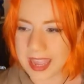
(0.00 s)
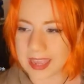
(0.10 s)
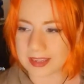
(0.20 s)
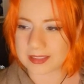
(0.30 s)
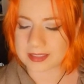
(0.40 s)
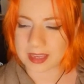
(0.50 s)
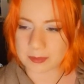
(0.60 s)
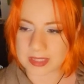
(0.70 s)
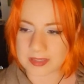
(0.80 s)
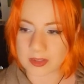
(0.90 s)
and that
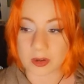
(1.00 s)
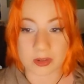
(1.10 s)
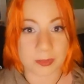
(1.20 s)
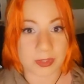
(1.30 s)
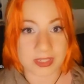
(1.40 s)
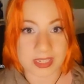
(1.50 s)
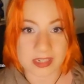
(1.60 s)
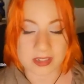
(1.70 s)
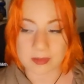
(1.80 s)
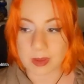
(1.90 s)
means that our
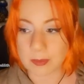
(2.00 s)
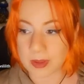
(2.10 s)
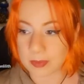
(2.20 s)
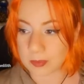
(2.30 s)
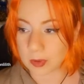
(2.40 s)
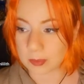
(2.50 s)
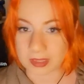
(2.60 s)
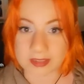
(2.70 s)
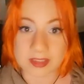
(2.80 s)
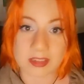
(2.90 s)
communication may be a bit more
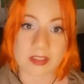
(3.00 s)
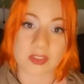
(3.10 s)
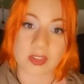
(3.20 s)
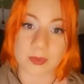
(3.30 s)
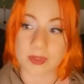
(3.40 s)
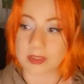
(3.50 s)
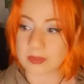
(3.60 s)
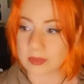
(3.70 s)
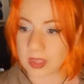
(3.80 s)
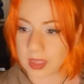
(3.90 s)
blunt and intuitive.